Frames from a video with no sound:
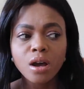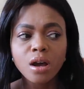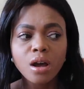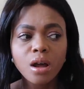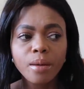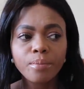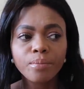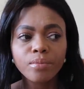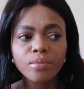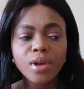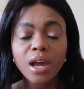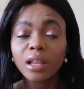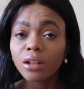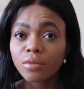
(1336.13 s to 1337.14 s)

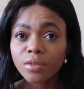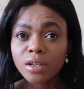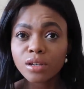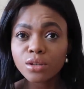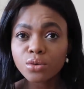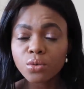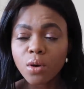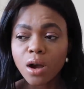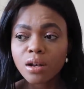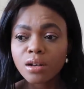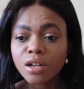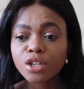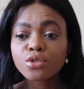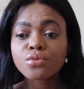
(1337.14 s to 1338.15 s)
I love the Kiehl's
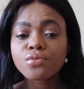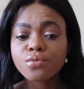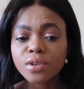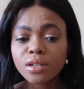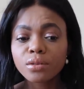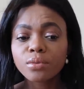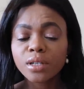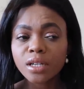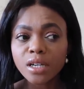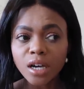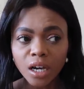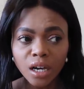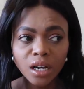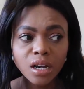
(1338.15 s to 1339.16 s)
one. It's really, really
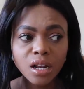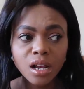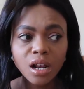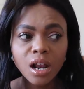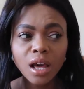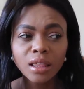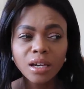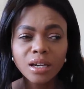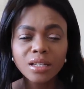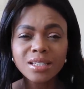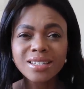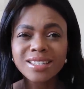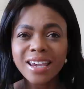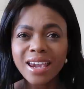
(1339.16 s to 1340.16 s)
good. And I think
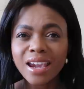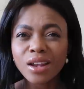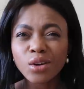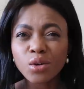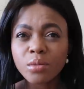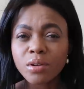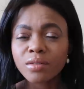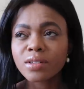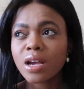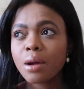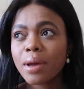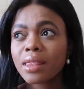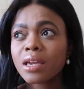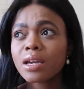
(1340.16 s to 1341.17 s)
it's taking a little bit of
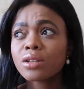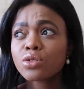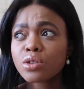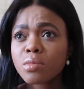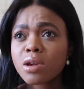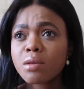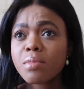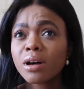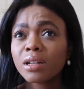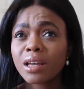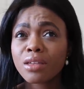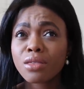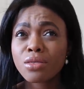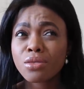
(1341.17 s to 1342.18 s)
time. I think it took me about
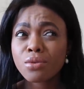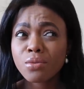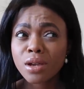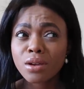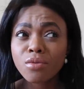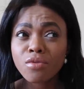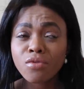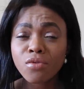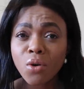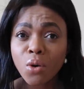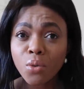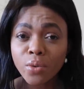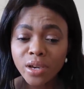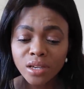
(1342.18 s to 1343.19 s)
like 3 to
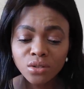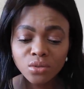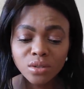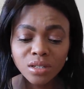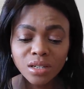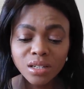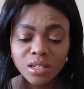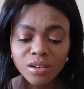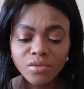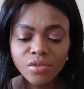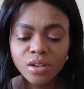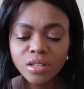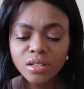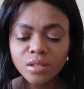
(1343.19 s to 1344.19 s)
4 weeks to see a
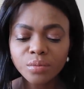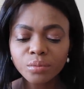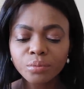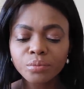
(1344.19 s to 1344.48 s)
difference.